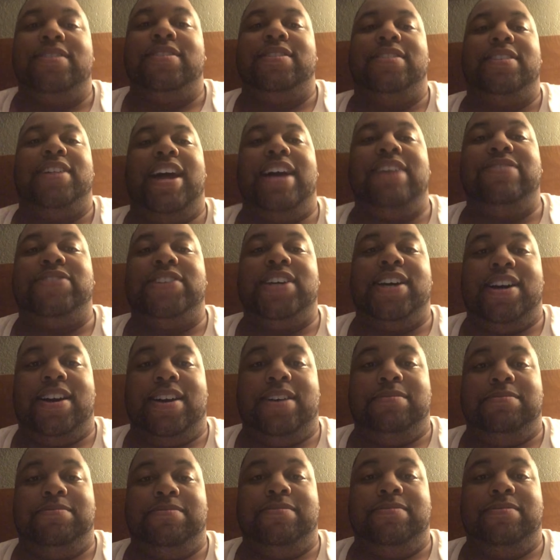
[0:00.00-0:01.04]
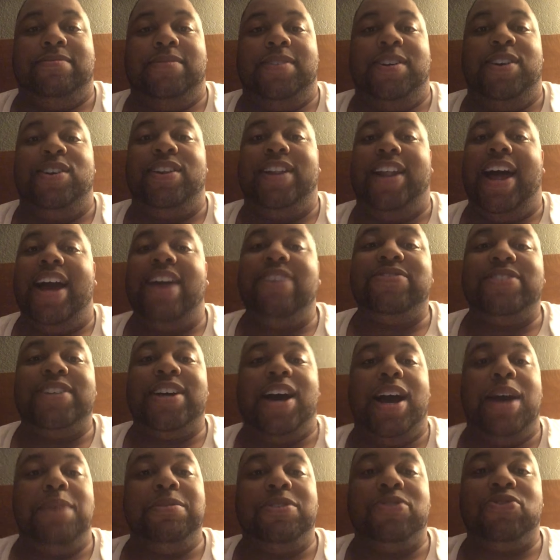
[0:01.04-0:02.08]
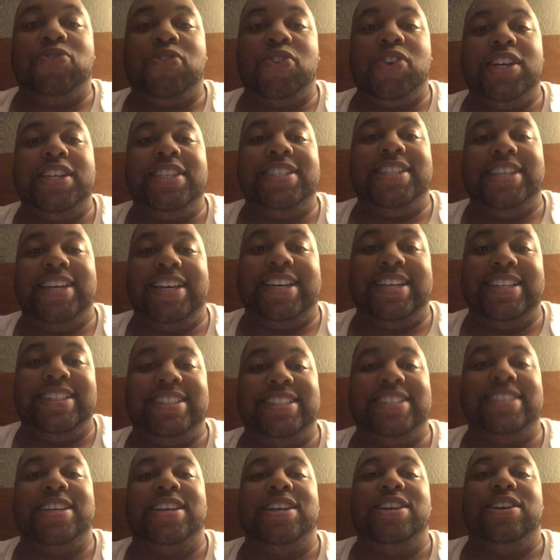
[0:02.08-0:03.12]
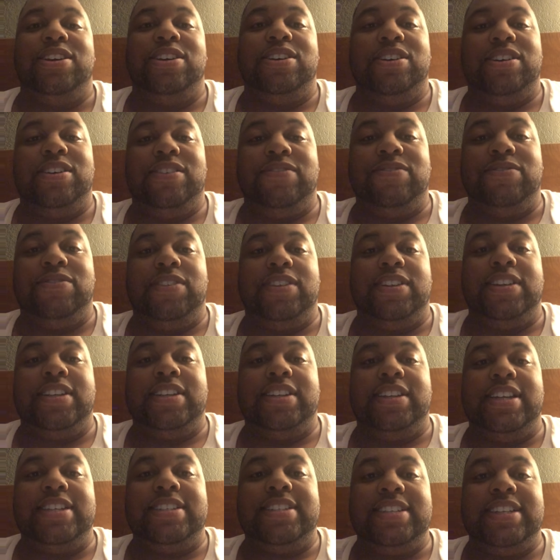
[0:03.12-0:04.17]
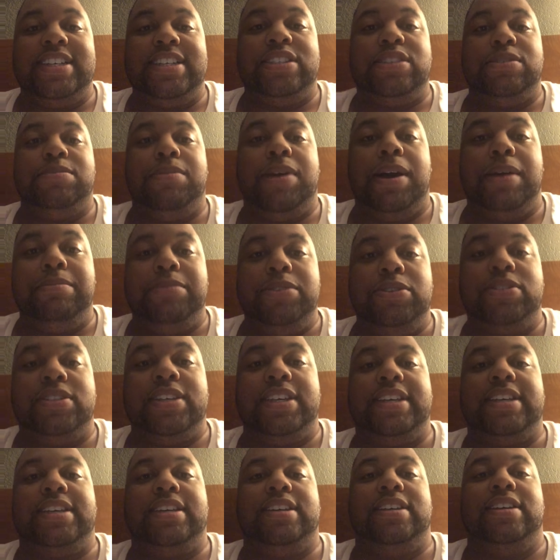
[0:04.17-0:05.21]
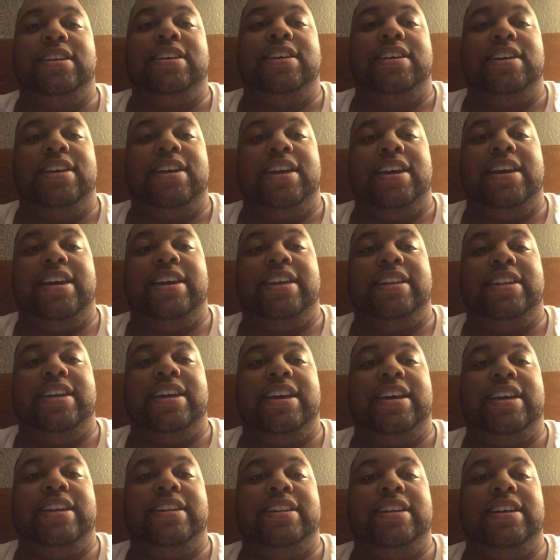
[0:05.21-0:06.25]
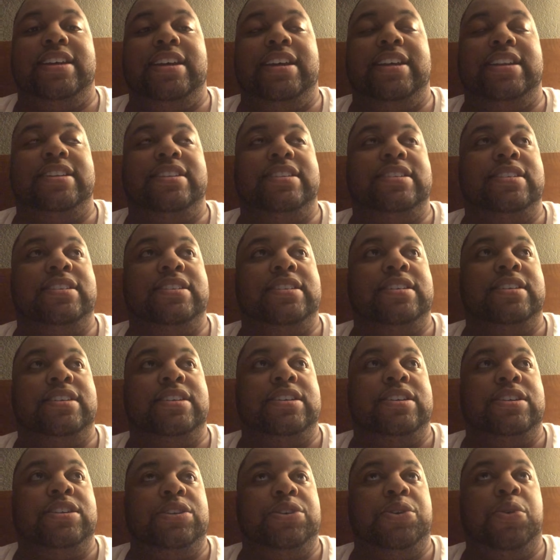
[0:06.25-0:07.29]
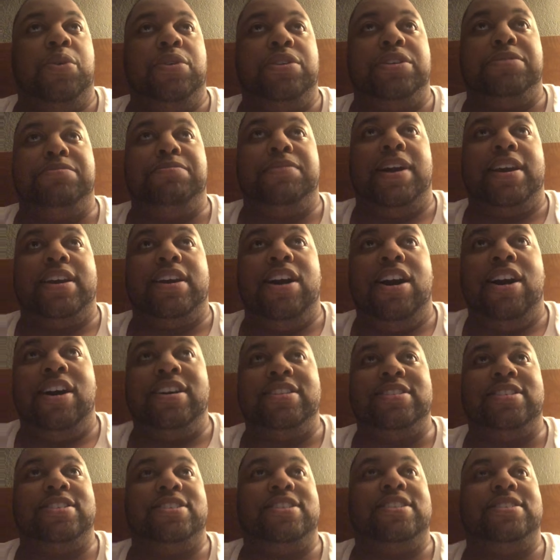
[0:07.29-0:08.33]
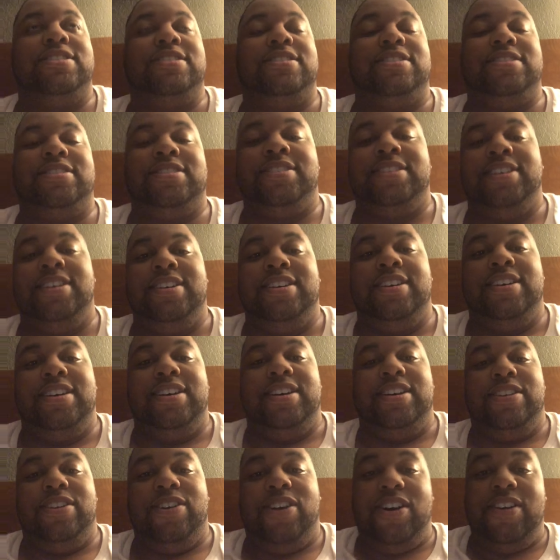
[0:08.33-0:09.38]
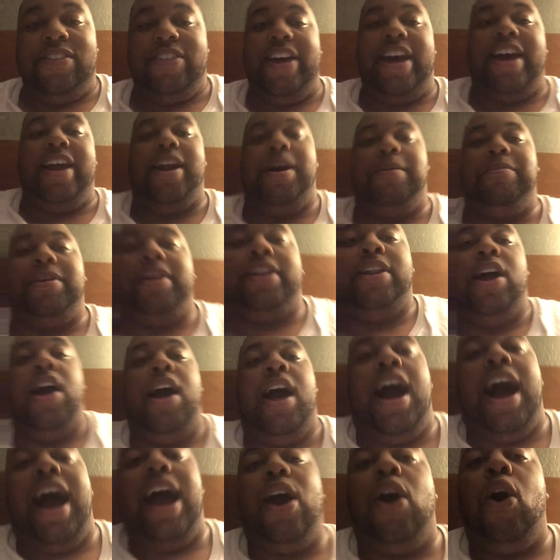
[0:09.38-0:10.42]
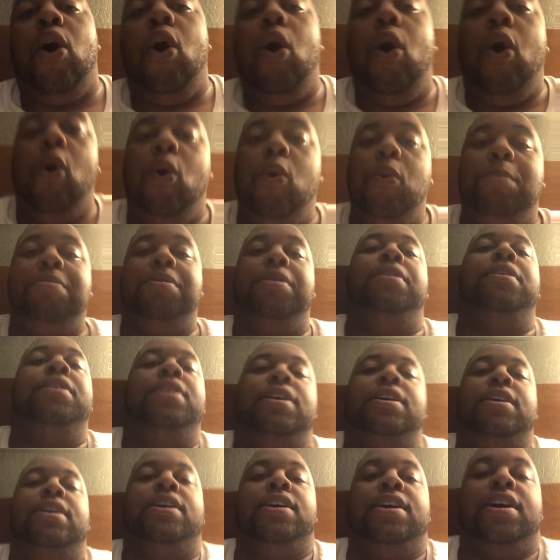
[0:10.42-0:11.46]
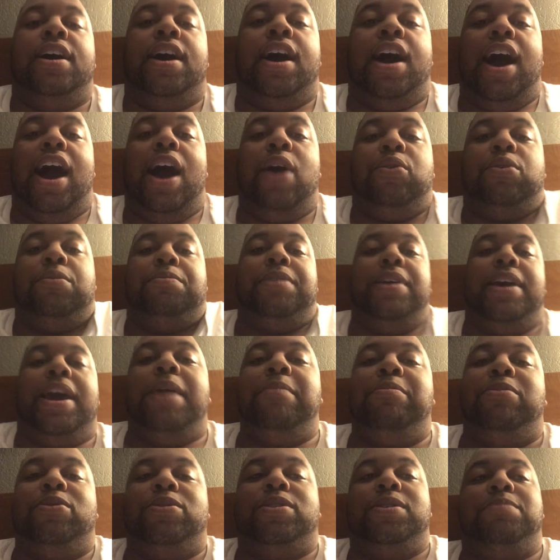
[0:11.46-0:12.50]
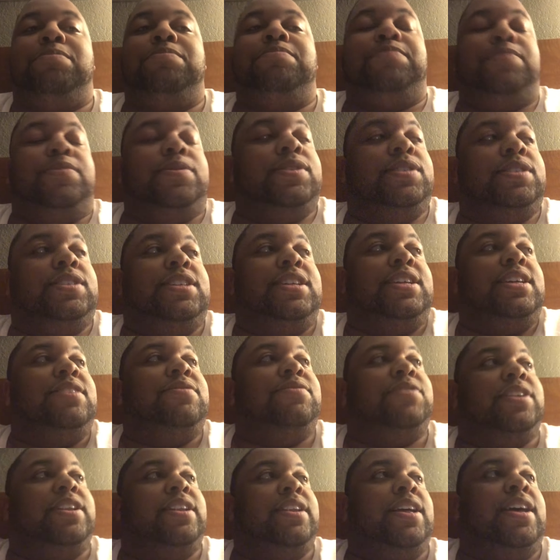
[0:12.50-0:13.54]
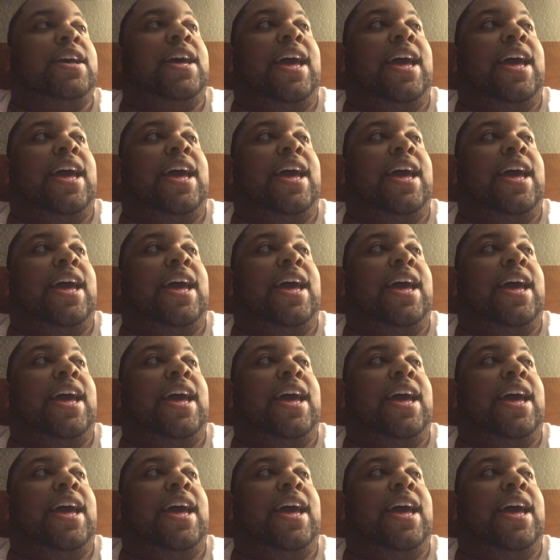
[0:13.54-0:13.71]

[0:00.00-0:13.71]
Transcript: lifetime. Lifetime of free tickets of listening to my music and and and going to my concerts and all that. I mean, I hope I will be able to to even